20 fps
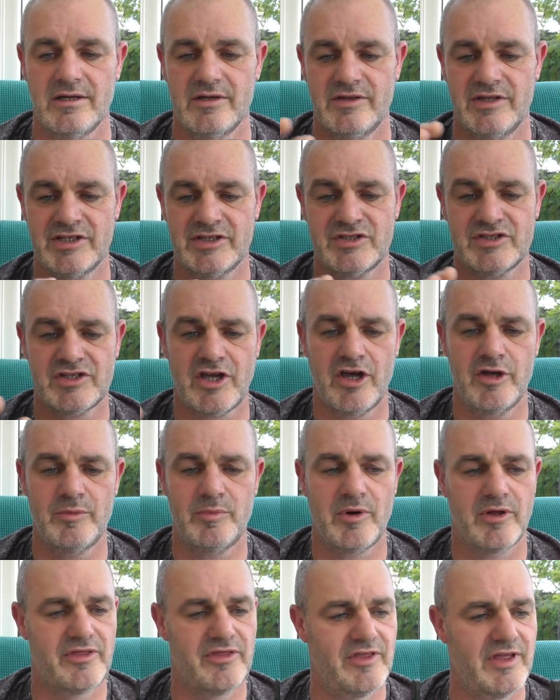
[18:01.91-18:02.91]
This
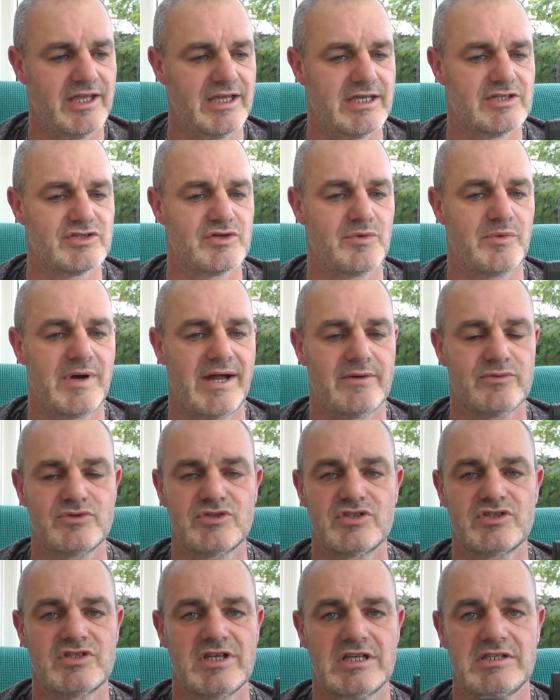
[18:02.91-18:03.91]
scope I think is around
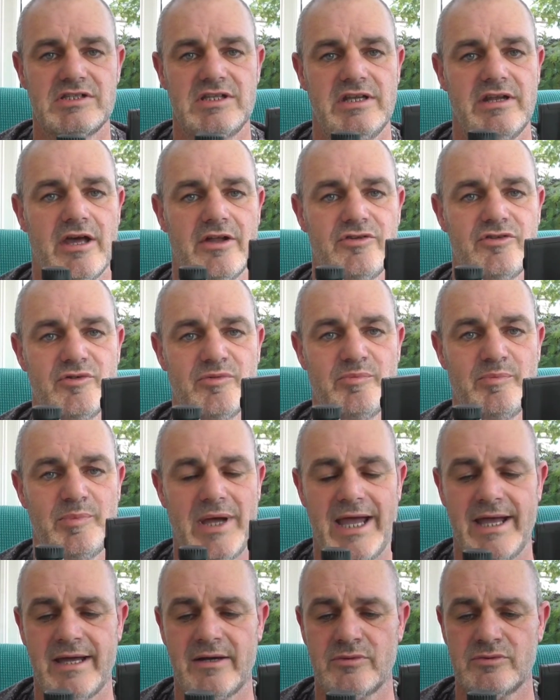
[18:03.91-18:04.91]

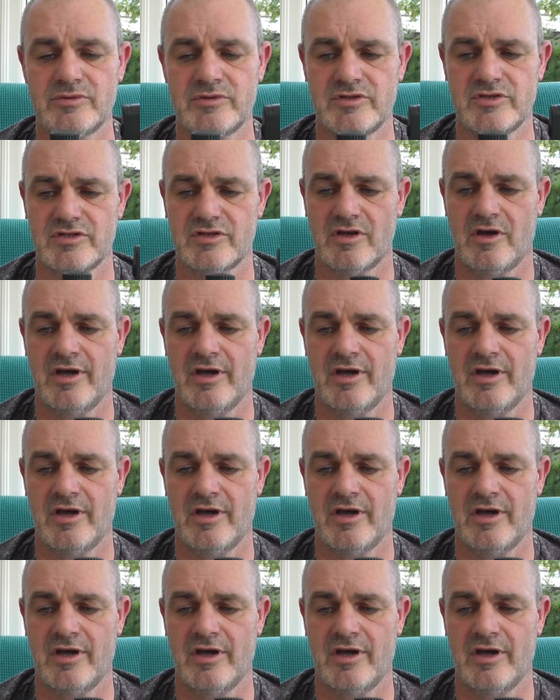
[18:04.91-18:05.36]
£1,600.